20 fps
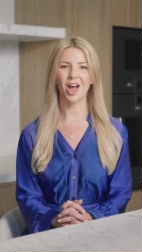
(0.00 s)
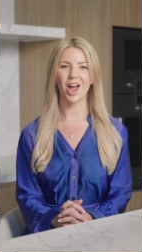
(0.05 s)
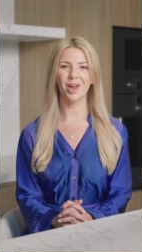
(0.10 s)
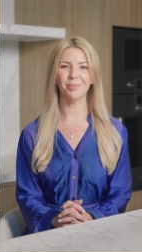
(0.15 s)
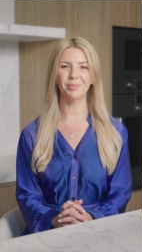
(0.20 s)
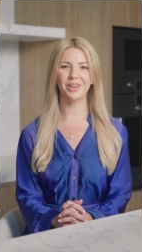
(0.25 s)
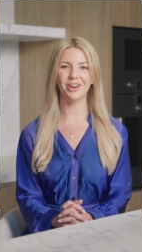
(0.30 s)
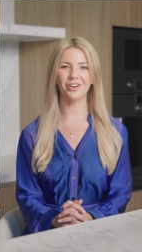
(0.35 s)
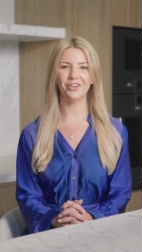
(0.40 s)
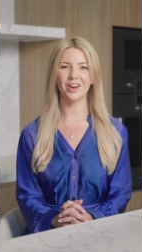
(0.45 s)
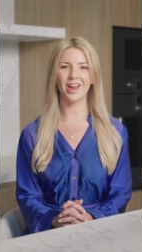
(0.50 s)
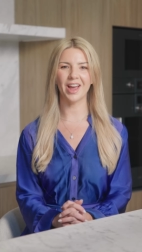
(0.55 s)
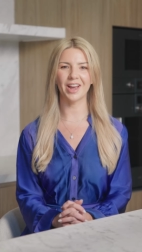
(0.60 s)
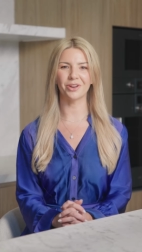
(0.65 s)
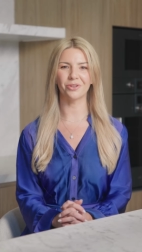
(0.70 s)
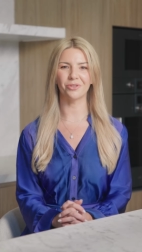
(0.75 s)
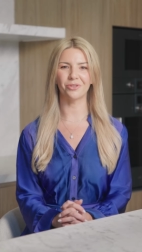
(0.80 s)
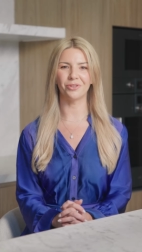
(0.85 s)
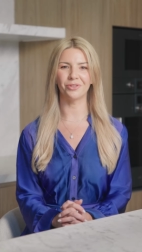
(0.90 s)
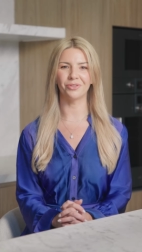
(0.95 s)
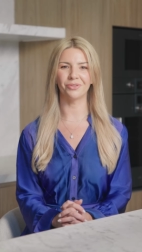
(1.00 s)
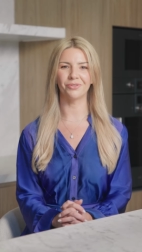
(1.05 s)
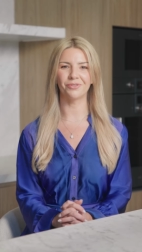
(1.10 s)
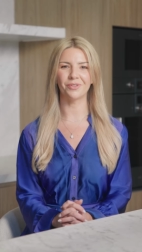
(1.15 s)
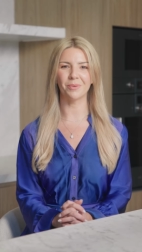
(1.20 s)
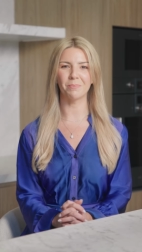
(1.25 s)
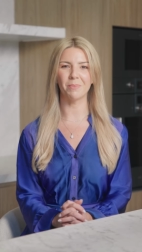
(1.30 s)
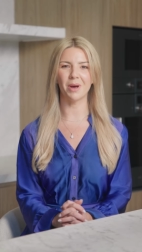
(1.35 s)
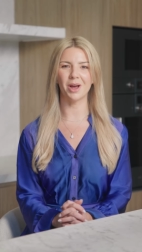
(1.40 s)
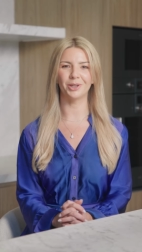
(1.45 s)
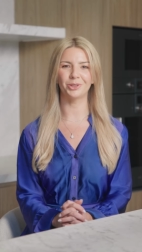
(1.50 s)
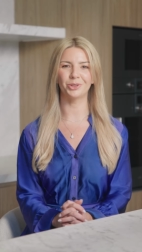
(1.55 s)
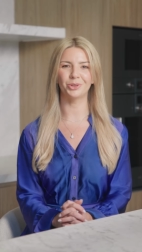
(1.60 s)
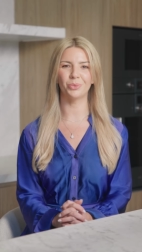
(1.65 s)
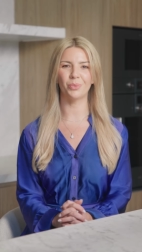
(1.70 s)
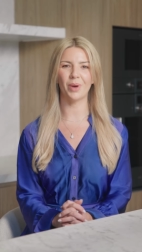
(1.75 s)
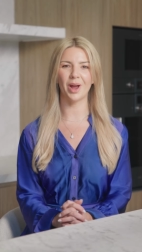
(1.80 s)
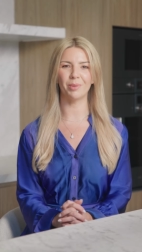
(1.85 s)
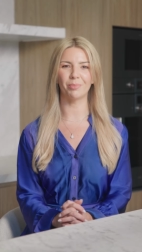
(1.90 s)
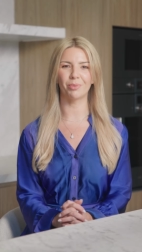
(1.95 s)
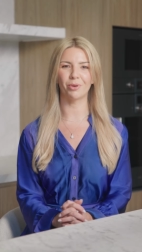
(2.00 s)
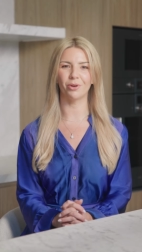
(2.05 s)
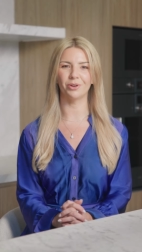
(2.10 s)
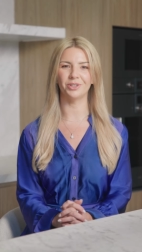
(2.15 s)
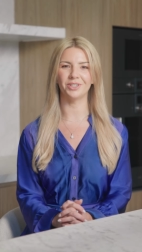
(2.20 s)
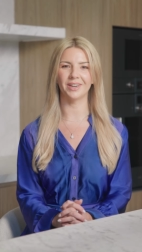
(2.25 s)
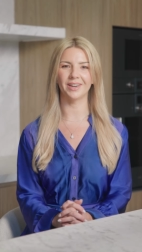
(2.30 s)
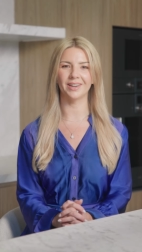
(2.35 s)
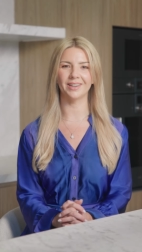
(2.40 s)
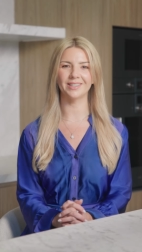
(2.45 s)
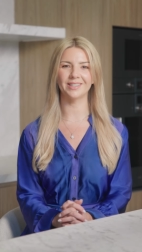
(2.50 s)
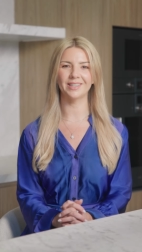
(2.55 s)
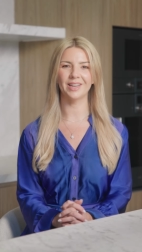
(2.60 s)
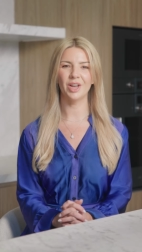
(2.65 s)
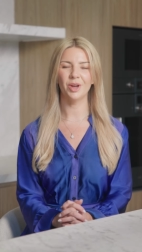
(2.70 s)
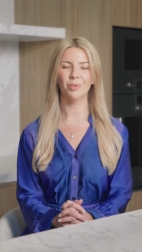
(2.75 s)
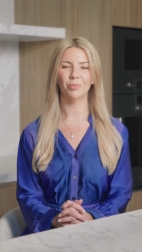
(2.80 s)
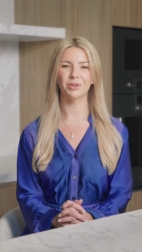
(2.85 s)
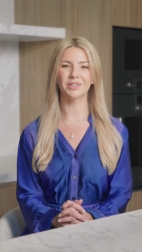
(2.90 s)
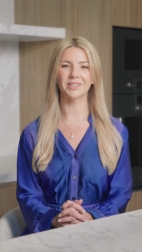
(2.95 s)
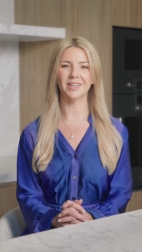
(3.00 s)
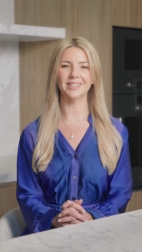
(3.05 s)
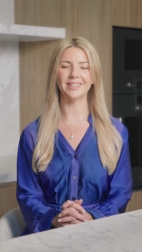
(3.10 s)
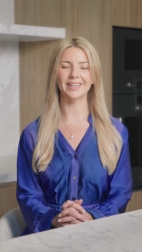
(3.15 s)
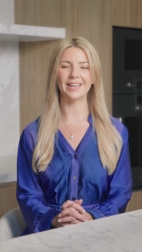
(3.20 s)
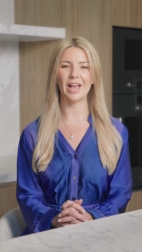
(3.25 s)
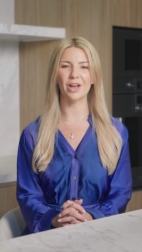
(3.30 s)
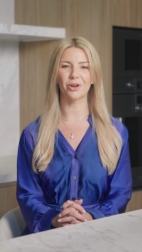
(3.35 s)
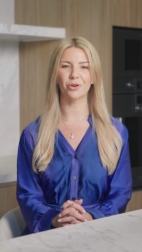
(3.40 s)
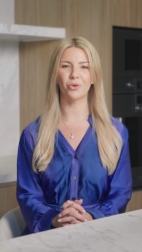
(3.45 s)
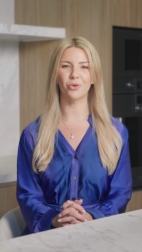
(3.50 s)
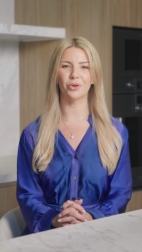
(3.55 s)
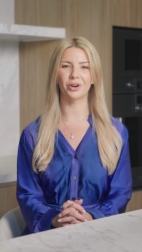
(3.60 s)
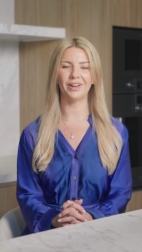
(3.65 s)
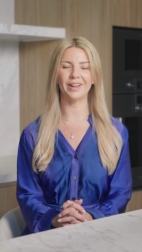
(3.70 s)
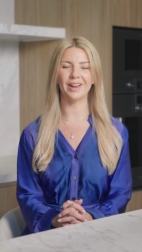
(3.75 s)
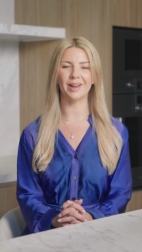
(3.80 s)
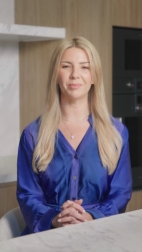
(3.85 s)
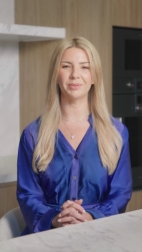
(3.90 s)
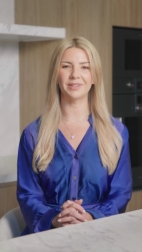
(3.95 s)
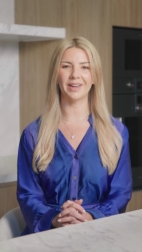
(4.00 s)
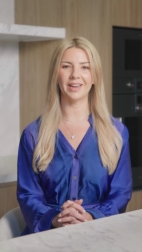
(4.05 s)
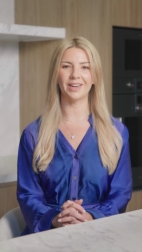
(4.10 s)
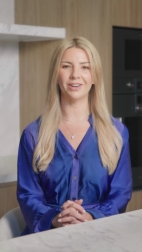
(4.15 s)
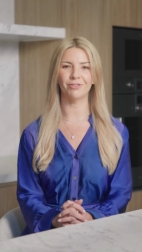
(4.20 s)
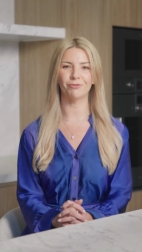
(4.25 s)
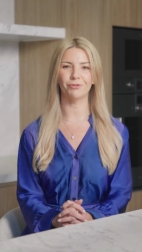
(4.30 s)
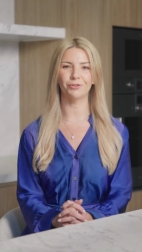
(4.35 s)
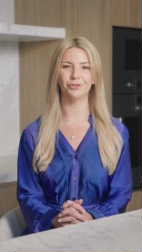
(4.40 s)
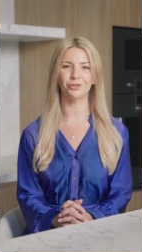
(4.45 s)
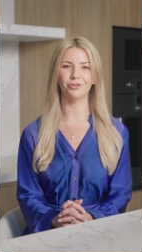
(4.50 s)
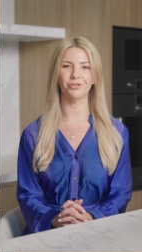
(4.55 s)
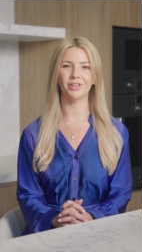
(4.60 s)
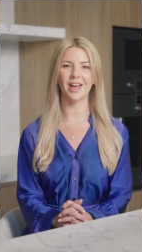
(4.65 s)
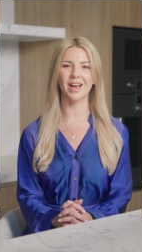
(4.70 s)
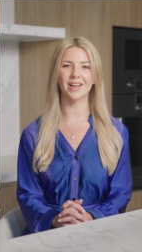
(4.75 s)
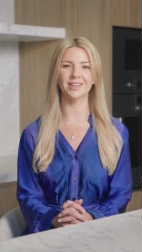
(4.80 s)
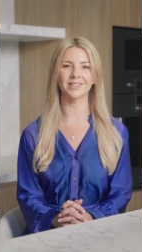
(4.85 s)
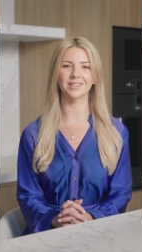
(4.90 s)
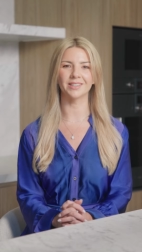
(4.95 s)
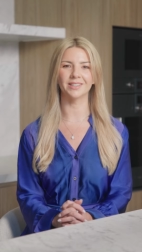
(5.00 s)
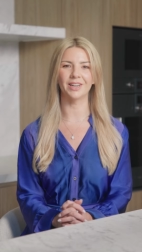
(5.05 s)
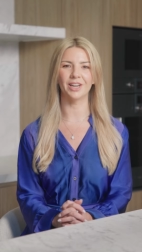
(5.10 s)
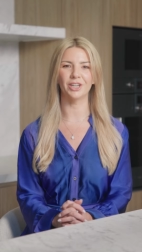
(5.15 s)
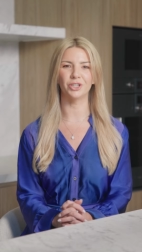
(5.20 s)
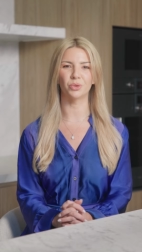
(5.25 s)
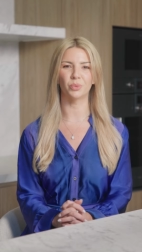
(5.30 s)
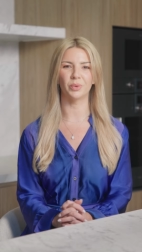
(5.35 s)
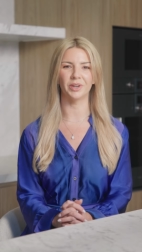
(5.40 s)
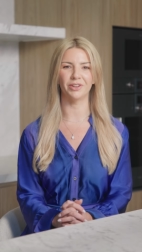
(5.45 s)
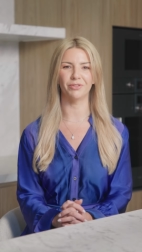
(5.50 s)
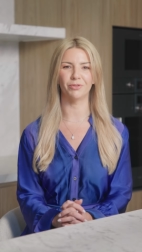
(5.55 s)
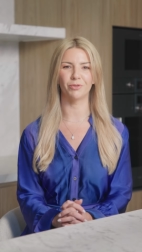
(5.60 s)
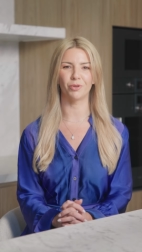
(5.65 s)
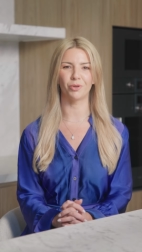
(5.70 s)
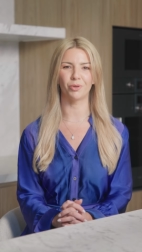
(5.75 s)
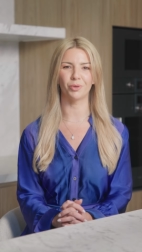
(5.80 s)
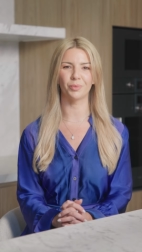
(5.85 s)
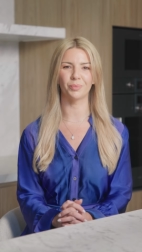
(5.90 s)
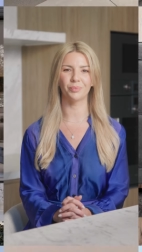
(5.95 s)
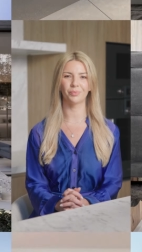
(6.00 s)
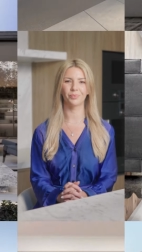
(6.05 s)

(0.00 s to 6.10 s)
I'm Kira Hagedorn from Marshall White Projects, presenting our quarterly update for 2024.